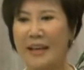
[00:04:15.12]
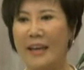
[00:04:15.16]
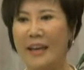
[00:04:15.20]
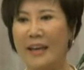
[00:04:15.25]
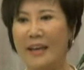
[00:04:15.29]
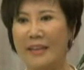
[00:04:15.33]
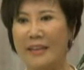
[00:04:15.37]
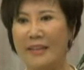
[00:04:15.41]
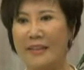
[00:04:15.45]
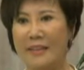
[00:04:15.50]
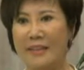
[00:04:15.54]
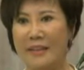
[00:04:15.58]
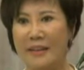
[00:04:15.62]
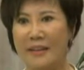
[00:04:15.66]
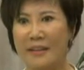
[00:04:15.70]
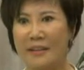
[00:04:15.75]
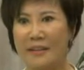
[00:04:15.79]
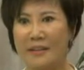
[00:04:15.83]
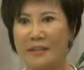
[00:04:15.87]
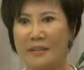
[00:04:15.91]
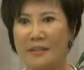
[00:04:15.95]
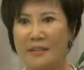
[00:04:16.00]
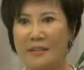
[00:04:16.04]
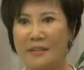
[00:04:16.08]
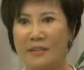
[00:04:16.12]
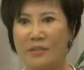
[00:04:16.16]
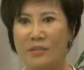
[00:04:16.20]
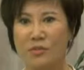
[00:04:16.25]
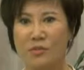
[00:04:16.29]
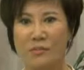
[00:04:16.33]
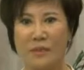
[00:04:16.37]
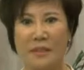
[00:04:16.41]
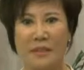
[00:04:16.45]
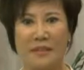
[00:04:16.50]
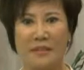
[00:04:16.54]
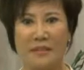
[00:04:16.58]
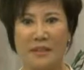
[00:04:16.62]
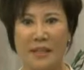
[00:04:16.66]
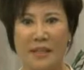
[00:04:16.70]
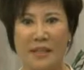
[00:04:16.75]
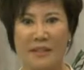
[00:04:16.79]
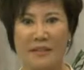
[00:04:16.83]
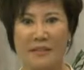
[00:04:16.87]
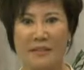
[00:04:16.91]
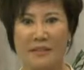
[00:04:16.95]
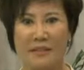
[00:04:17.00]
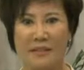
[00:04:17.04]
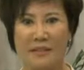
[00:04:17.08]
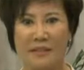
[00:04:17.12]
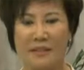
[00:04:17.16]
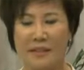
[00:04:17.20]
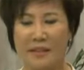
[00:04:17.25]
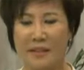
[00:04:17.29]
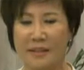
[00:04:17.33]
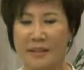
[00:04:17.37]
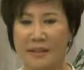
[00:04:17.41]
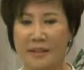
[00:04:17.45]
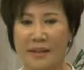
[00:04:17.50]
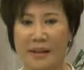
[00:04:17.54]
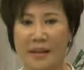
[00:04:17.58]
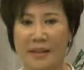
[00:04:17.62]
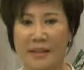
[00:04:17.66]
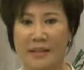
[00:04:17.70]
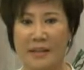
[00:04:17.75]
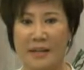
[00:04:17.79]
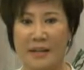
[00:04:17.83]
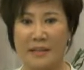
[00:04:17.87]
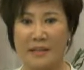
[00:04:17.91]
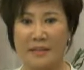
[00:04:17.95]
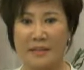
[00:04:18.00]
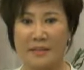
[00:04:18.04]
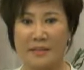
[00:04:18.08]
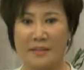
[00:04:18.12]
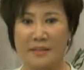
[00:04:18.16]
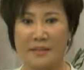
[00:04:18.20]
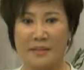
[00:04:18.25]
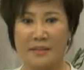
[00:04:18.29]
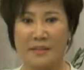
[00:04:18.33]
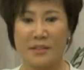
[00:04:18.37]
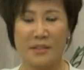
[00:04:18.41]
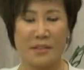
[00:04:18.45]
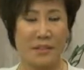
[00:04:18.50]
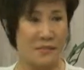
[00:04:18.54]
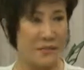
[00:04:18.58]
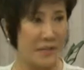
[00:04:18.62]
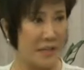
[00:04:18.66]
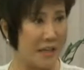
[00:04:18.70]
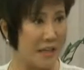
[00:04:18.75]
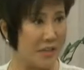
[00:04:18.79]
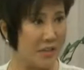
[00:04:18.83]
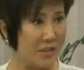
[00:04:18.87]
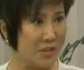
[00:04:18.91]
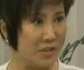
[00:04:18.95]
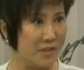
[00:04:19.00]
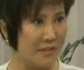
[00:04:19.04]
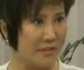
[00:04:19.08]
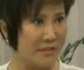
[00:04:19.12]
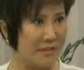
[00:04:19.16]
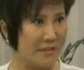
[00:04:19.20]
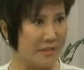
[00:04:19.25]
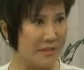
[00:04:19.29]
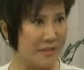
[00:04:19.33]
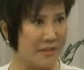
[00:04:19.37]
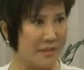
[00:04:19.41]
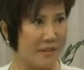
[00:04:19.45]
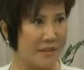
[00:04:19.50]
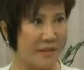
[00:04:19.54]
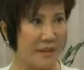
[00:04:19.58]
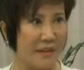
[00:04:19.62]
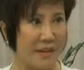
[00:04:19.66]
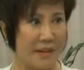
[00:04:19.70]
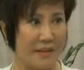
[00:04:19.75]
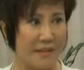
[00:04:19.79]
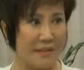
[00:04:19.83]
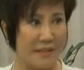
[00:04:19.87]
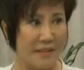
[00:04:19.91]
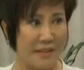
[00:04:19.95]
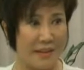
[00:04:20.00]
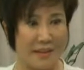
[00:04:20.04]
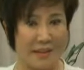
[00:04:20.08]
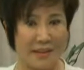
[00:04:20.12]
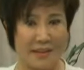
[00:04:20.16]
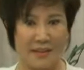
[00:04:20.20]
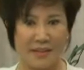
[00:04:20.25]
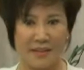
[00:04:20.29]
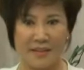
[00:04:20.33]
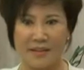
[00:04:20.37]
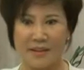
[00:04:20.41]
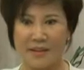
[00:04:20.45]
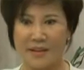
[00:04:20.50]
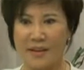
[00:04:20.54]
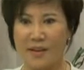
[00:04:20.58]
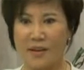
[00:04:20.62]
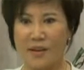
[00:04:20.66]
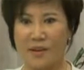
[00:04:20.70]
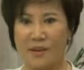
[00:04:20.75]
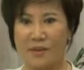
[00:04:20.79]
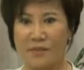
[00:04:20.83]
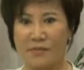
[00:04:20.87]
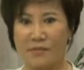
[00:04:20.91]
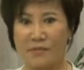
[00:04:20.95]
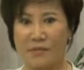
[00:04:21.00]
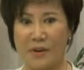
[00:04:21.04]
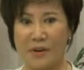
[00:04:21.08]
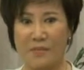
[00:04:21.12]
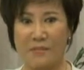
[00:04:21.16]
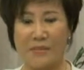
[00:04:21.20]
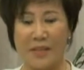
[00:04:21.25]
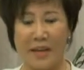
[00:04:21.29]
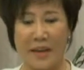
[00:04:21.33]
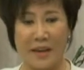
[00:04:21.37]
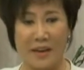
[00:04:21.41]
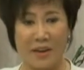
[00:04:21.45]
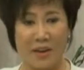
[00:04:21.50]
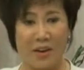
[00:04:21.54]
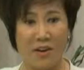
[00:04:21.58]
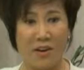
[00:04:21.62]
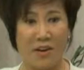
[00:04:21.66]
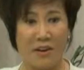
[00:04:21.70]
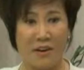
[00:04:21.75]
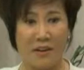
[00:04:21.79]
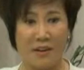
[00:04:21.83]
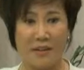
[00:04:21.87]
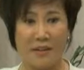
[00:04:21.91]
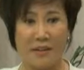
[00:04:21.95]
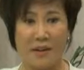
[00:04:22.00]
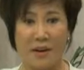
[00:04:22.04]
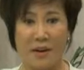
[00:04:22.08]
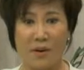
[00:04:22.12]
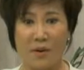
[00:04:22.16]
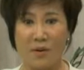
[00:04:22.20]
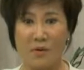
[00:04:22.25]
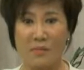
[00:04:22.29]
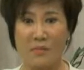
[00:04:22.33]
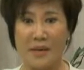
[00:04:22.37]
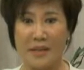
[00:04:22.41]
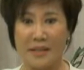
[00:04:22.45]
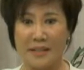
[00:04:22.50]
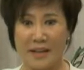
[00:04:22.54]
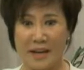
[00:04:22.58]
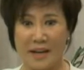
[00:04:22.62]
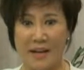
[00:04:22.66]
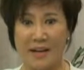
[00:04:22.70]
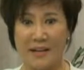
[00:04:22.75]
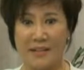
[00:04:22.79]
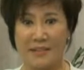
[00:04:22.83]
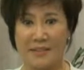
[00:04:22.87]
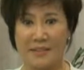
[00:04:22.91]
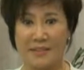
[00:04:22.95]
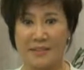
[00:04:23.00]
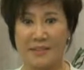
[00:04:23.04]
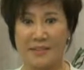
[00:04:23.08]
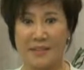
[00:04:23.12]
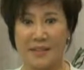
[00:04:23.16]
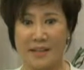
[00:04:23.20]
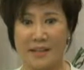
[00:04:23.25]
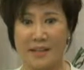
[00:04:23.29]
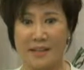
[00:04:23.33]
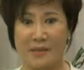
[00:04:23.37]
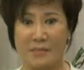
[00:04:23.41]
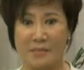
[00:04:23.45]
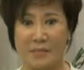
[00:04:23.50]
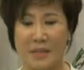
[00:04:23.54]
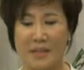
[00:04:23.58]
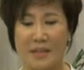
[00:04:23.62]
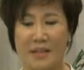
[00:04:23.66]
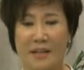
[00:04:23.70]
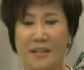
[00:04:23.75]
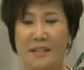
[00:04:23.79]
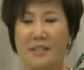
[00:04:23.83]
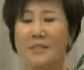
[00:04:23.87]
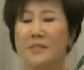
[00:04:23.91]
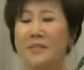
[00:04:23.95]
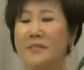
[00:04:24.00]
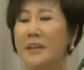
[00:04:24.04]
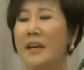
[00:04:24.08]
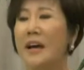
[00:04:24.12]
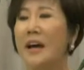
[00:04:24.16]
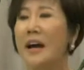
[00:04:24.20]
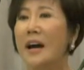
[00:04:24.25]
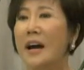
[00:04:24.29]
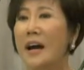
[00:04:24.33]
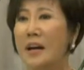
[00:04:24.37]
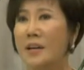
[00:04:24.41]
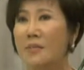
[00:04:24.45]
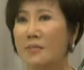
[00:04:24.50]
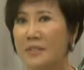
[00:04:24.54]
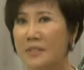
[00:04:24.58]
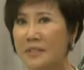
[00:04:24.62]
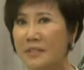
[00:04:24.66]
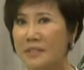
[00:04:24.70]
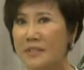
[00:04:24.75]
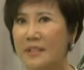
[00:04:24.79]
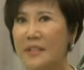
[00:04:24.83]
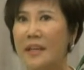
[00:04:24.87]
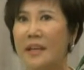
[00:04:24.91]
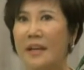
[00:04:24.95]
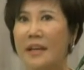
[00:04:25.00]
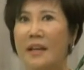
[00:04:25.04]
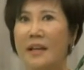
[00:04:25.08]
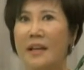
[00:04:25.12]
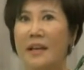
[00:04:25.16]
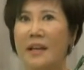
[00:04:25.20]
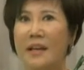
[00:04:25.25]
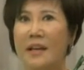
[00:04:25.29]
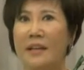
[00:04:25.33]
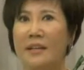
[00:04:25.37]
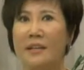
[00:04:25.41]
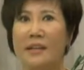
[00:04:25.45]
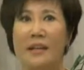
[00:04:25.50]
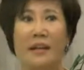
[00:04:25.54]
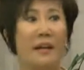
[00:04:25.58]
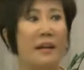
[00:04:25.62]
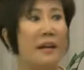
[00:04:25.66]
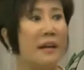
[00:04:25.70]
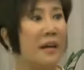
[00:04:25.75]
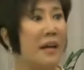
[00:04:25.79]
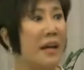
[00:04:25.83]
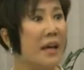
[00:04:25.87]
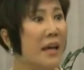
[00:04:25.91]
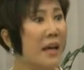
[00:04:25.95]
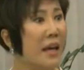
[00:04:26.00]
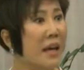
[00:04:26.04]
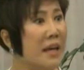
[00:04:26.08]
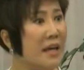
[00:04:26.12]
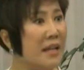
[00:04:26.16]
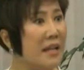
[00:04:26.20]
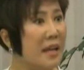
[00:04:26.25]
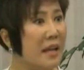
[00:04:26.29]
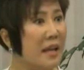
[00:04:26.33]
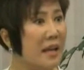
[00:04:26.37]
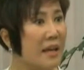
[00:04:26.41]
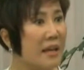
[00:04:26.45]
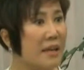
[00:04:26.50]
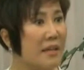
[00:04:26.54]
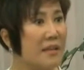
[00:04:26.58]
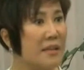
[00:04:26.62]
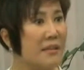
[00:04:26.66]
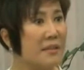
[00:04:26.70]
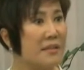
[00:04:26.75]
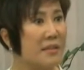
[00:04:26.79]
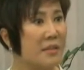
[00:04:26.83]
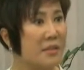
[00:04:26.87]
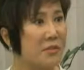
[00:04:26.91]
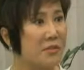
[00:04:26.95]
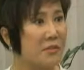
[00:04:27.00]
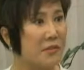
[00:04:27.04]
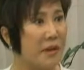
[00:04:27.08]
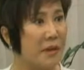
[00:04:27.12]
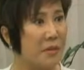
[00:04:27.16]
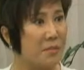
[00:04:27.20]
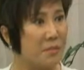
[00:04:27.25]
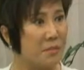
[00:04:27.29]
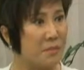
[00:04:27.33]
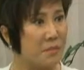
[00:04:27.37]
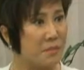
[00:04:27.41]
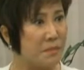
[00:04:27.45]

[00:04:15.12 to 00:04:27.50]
And then 2 months later, I got the certification. And then from that on, oh my gosh, because I was at 8A certified